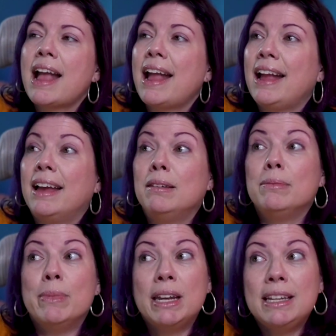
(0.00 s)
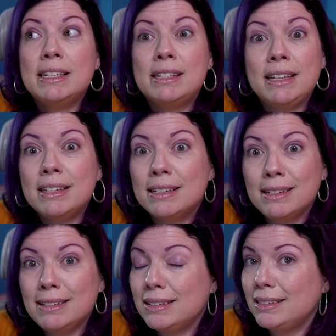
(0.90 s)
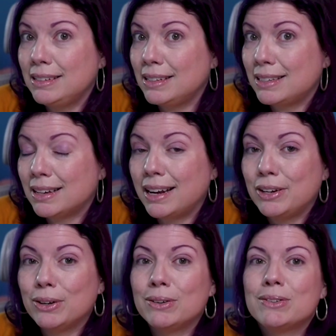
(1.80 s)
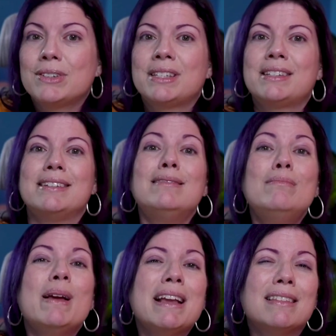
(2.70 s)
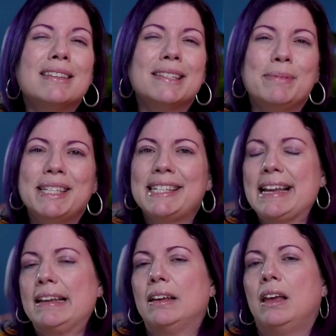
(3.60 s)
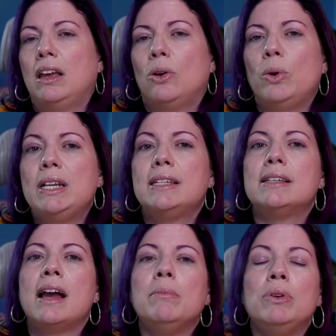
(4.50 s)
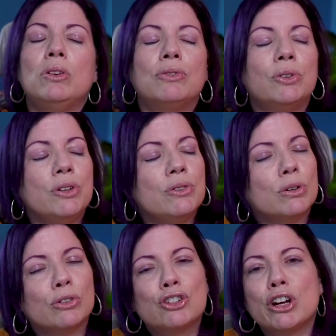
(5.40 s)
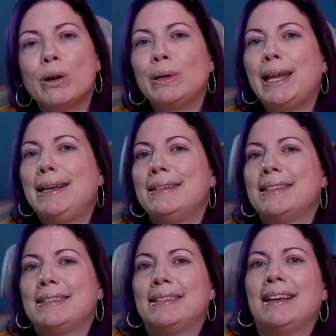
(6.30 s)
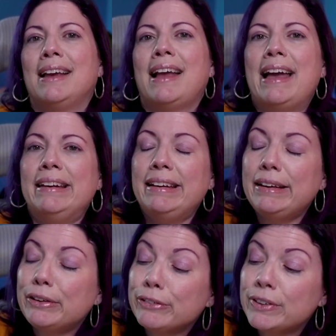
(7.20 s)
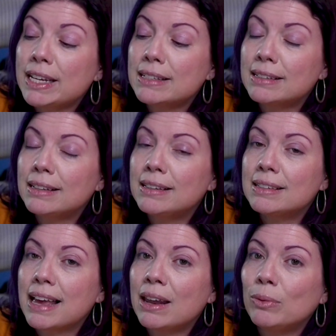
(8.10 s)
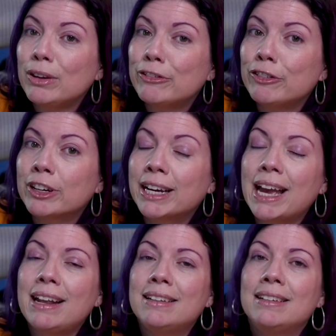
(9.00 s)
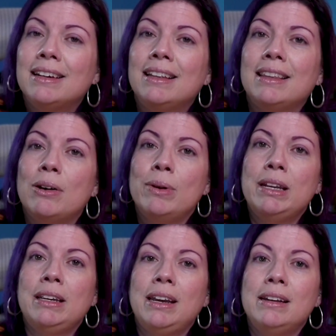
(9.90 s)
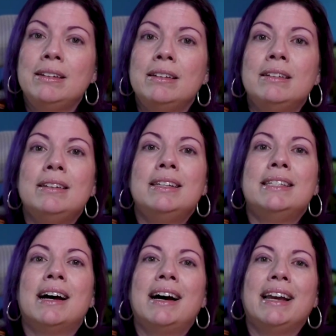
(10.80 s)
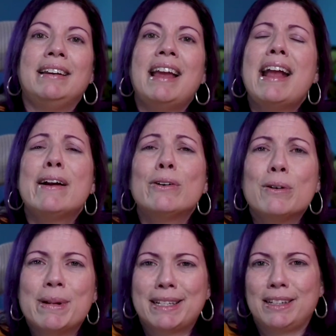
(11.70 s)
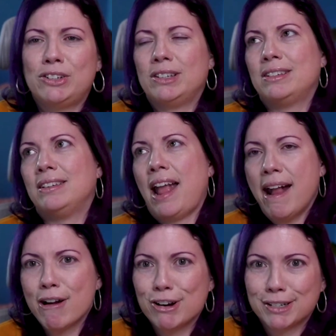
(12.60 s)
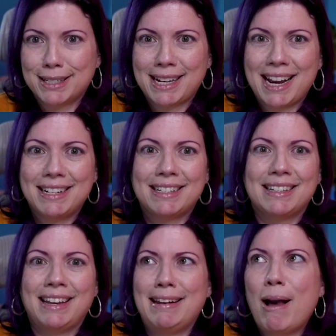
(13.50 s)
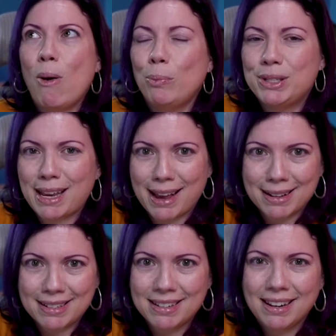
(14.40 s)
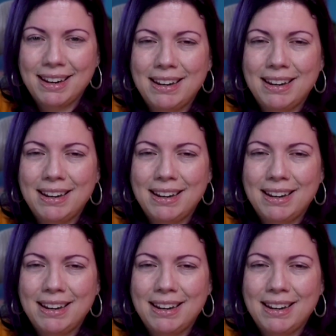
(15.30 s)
and many seasoned designers still make this mistake. We design beautiful user journeys and interfaces, and we forget that we need to design error messages and error states and help text.